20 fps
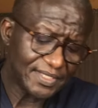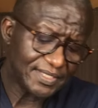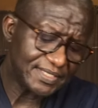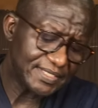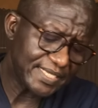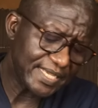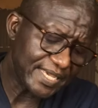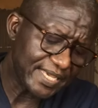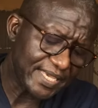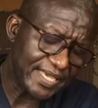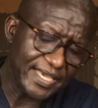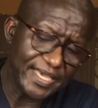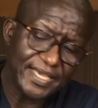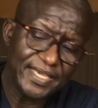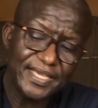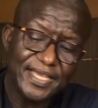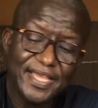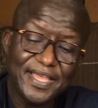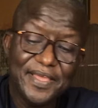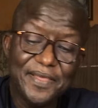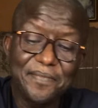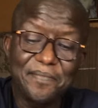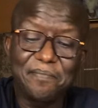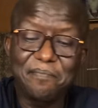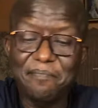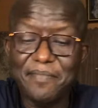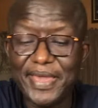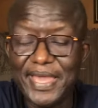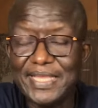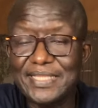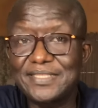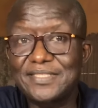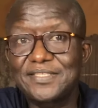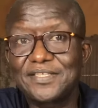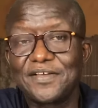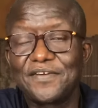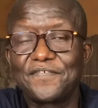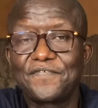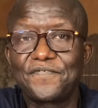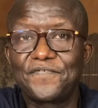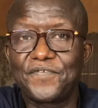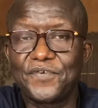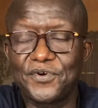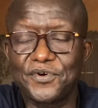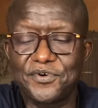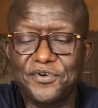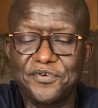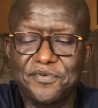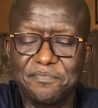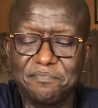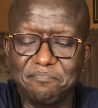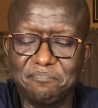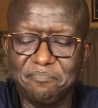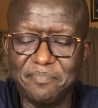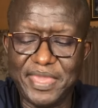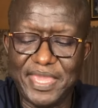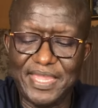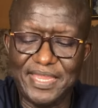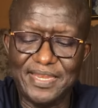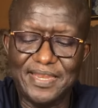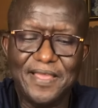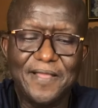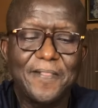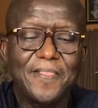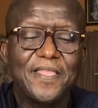taking metformin.